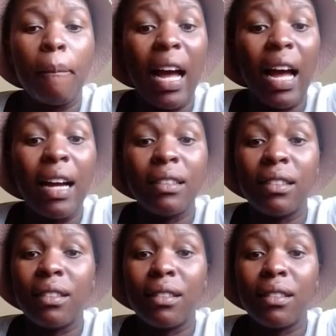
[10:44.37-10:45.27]
And
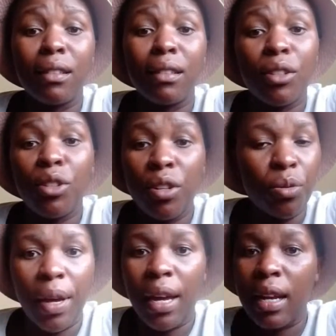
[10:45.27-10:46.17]
you don't need to
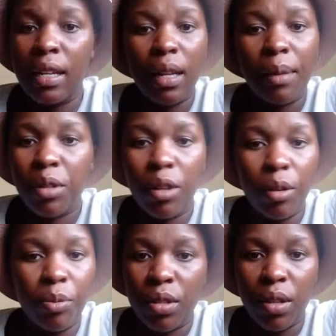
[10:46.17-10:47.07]
pay any
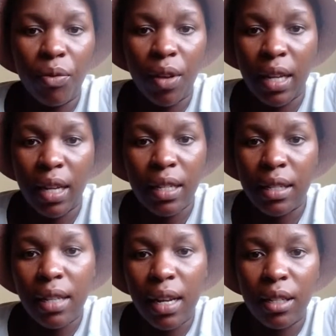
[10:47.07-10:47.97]
subscriptions if you're getting
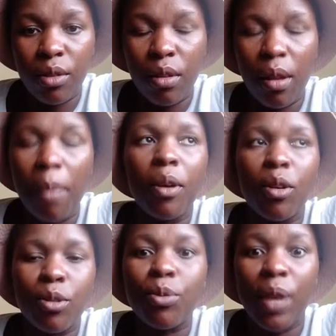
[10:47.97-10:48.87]
started with them,
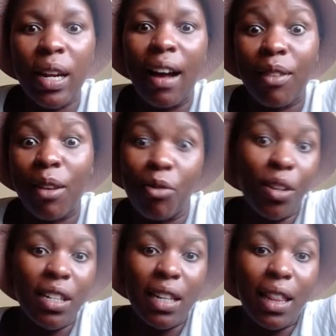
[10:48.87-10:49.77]
because we love the
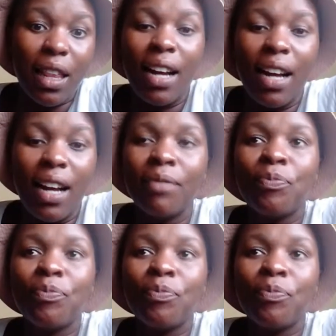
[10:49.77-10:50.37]
free thing. Yeah.